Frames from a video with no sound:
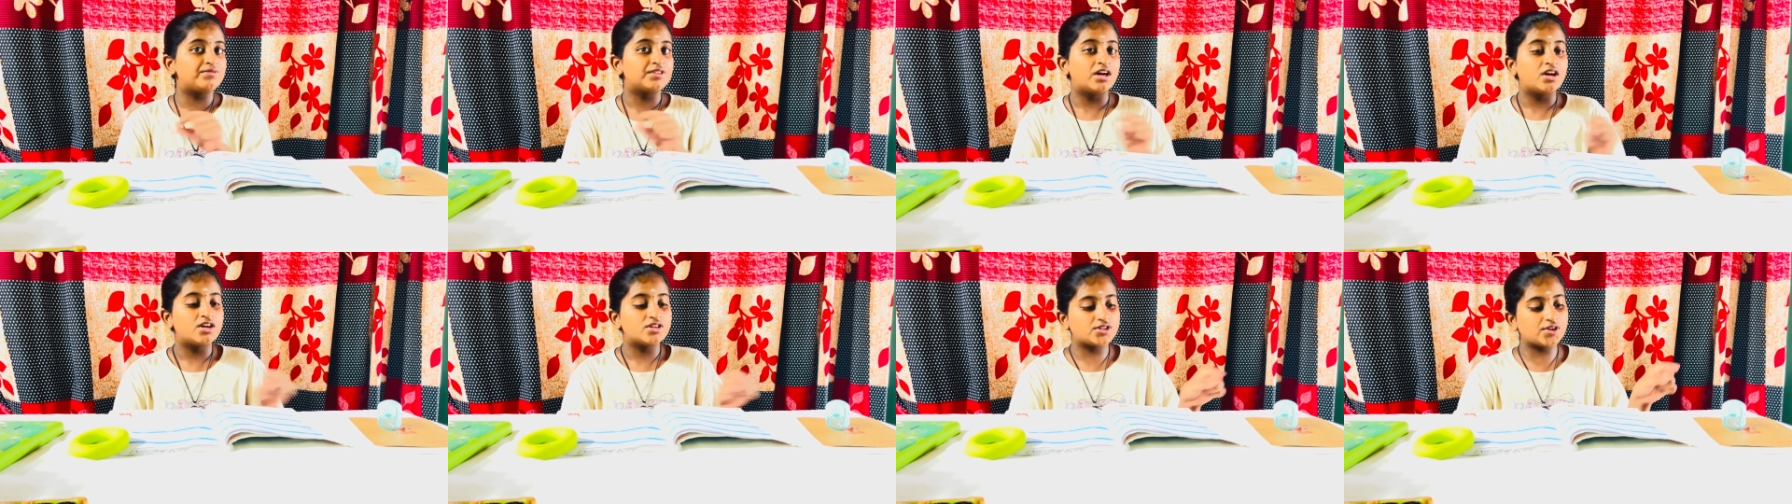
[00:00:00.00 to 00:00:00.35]

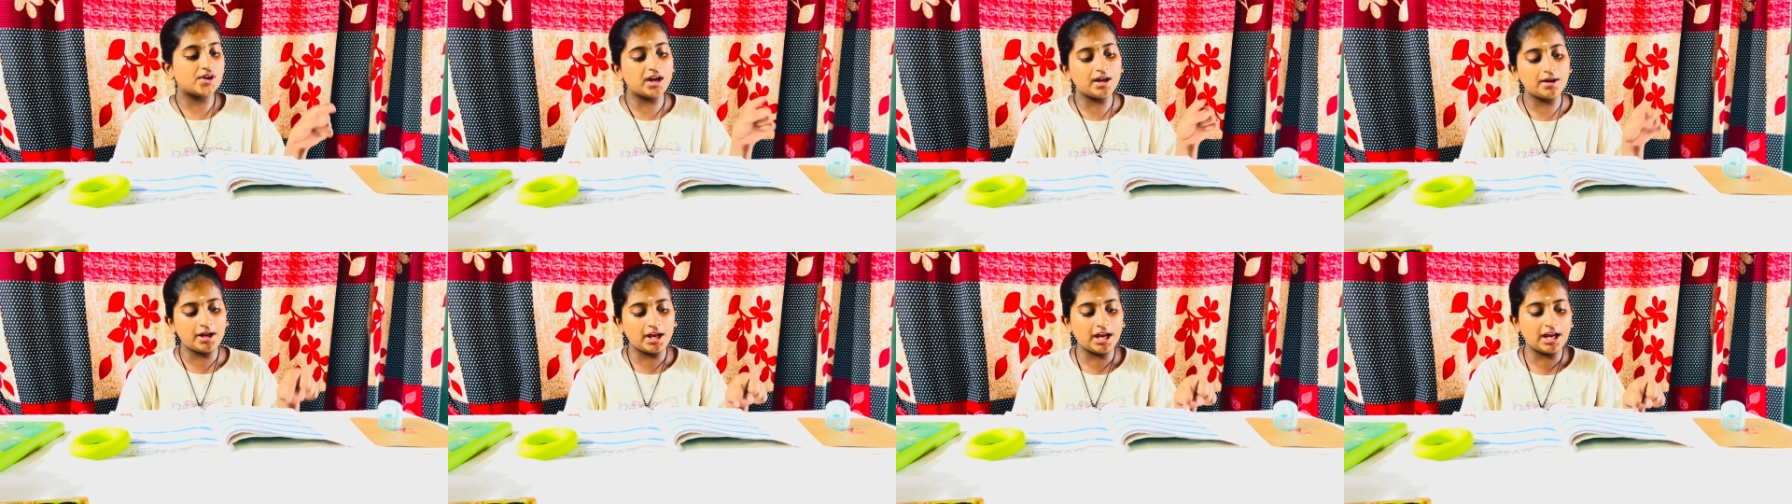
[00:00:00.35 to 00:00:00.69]
So
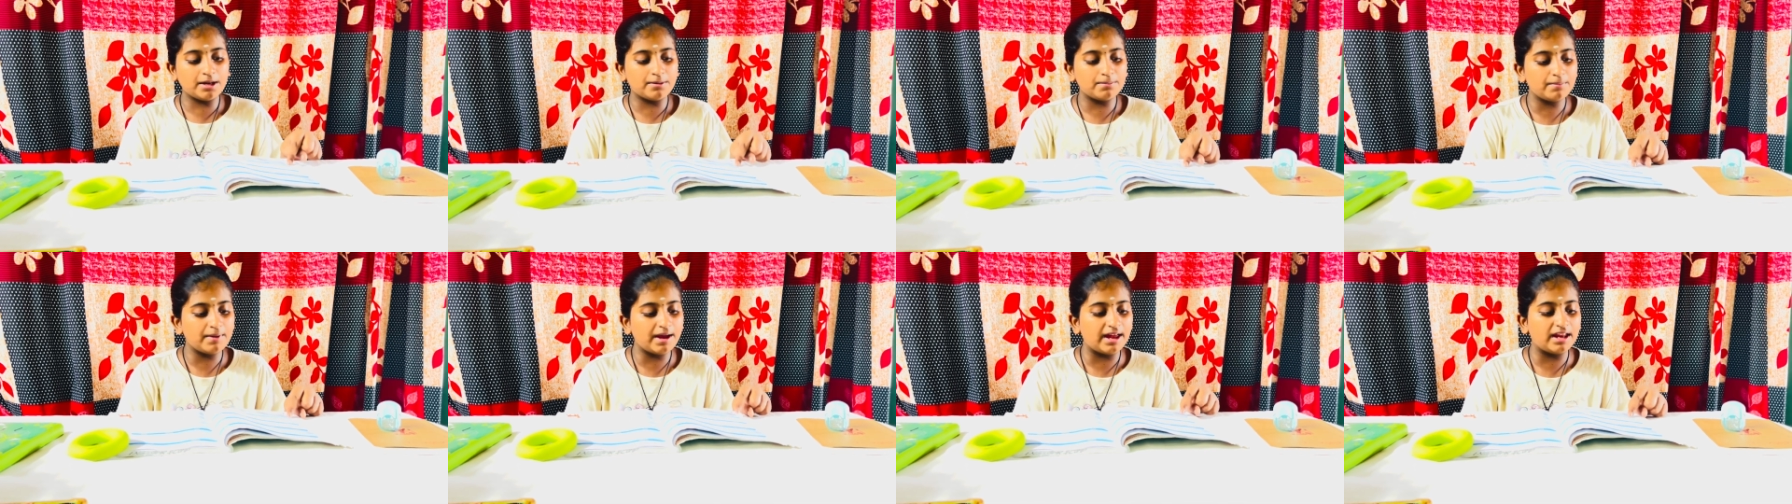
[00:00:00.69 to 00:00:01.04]

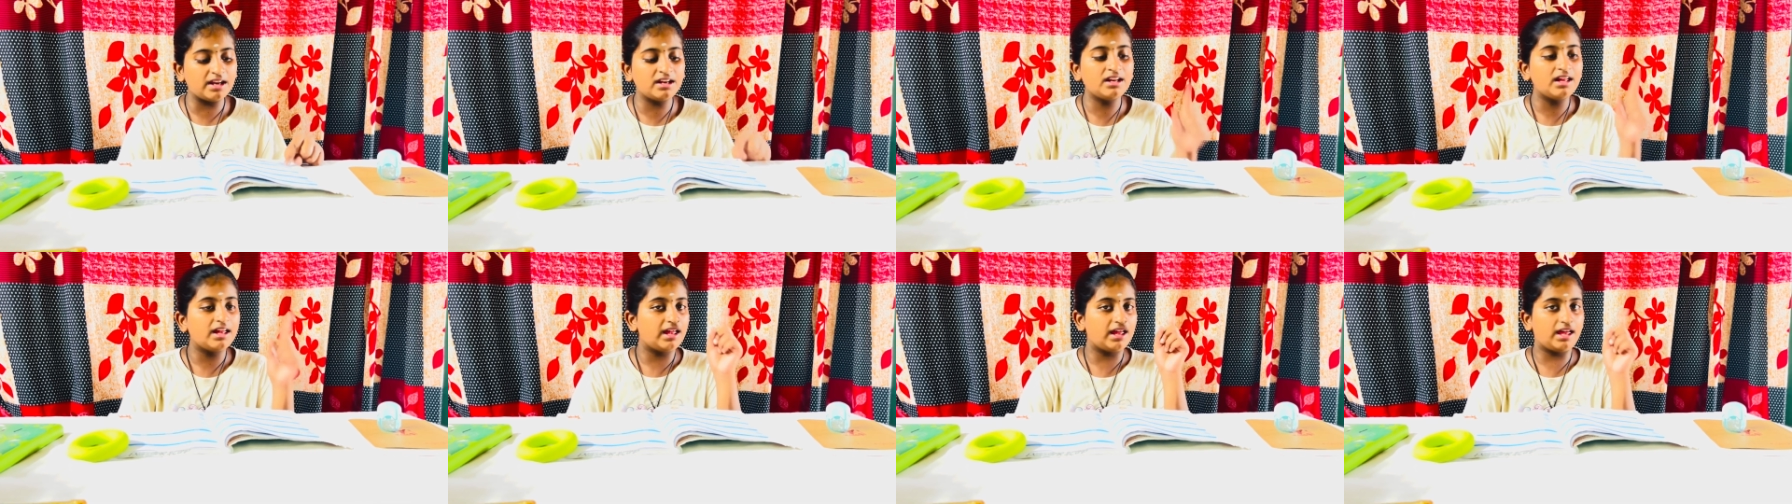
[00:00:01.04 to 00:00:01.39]
in
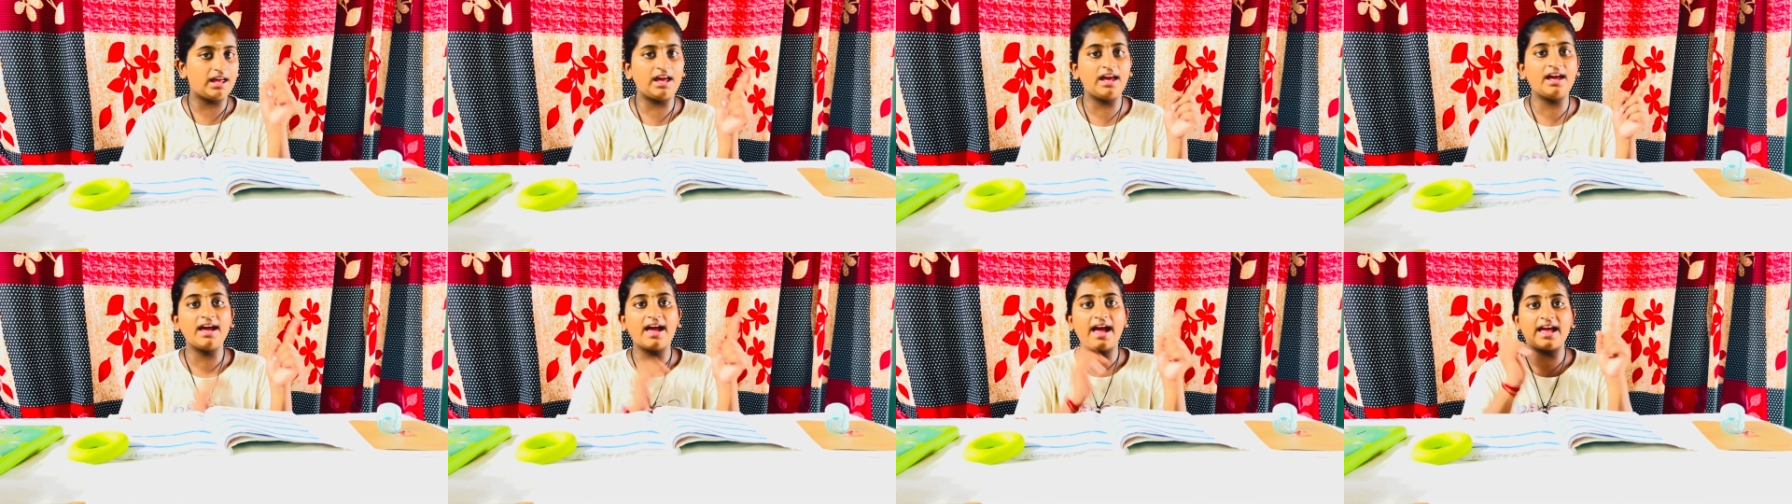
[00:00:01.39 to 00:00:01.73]
men,
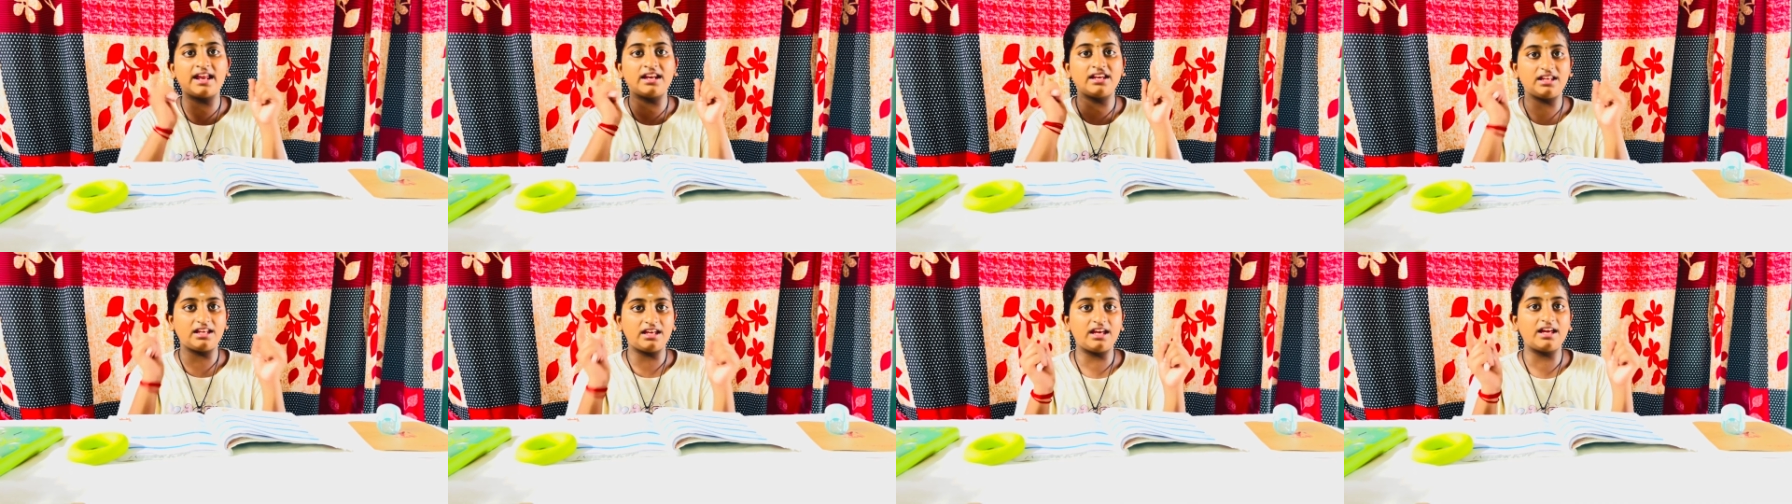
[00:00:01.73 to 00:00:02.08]
A
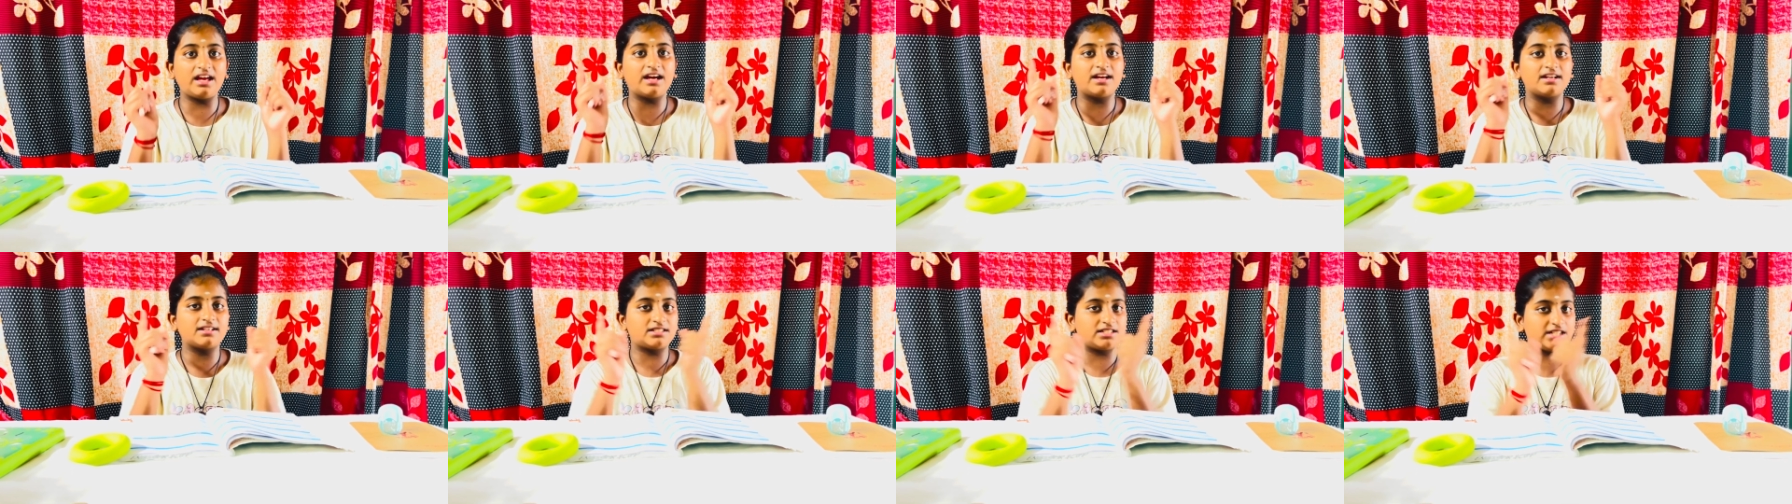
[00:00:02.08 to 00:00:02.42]
and E
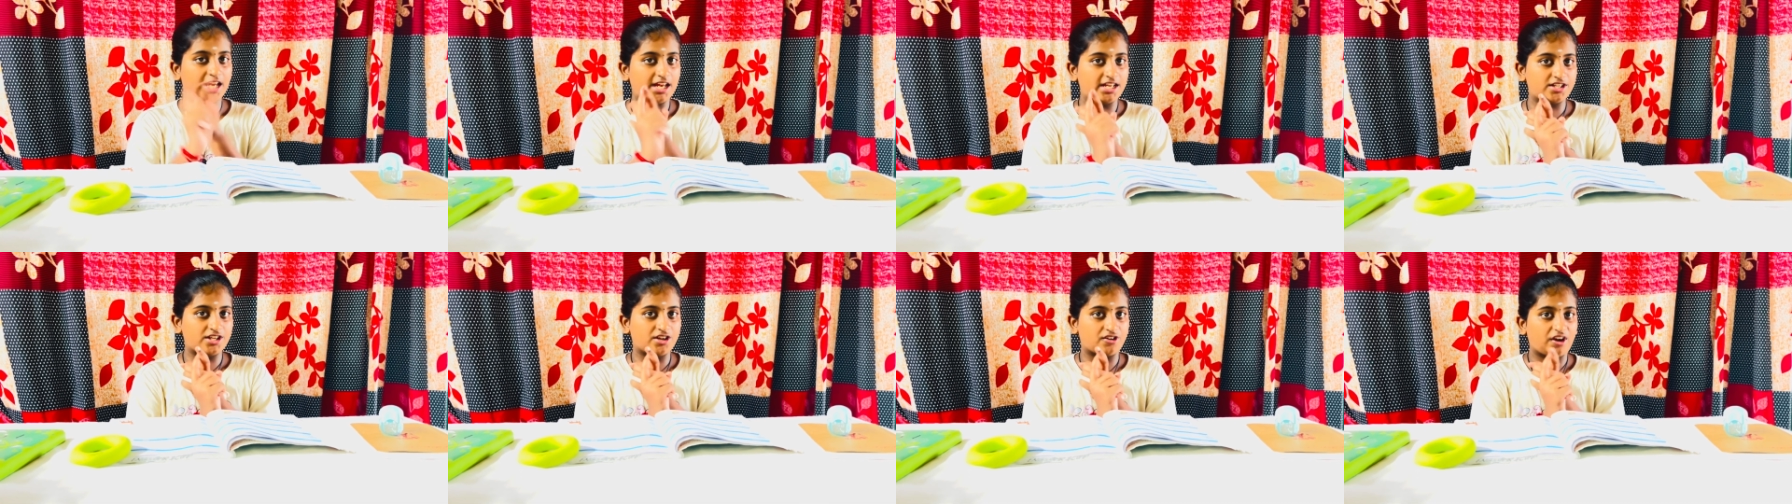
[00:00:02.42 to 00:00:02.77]
are
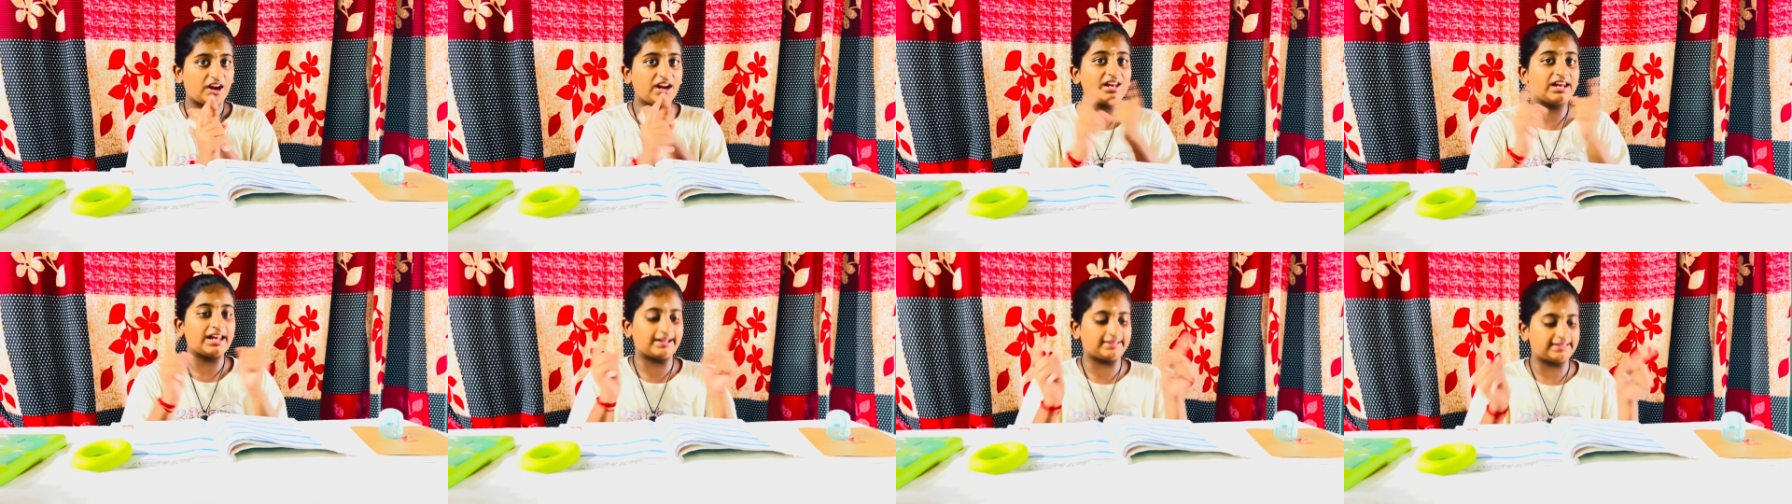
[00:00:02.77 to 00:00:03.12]
changing,
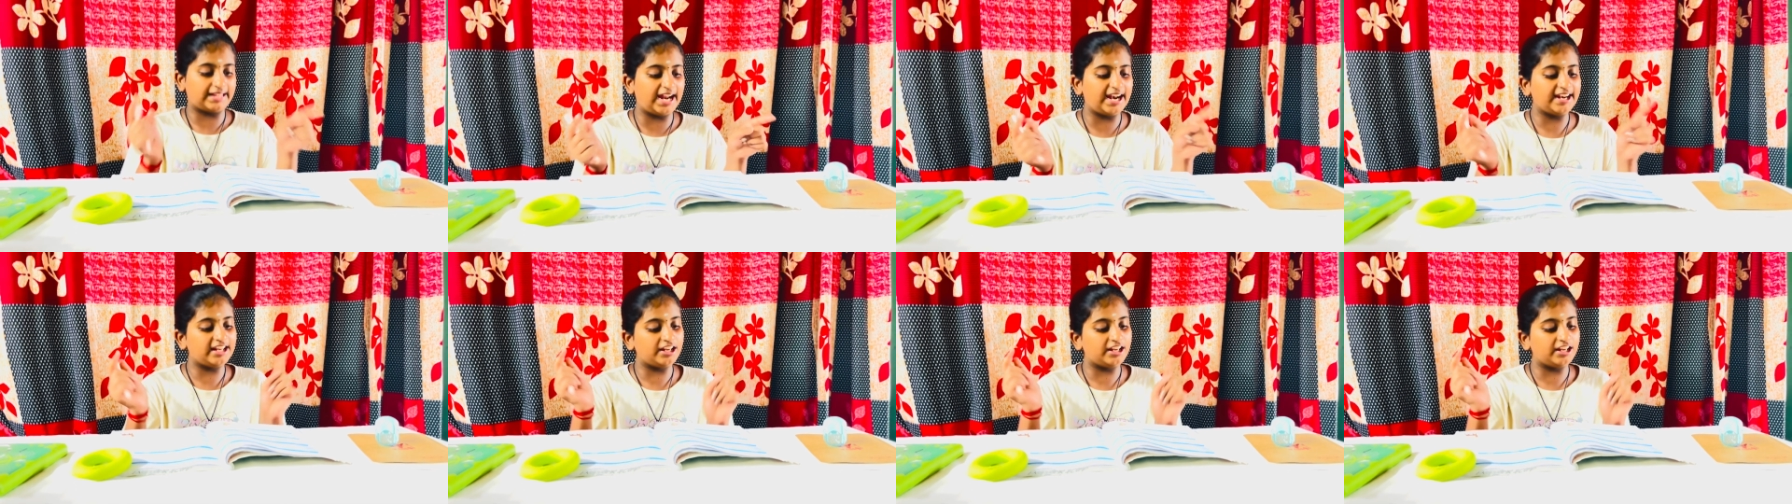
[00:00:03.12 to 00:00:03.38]
right? Like that.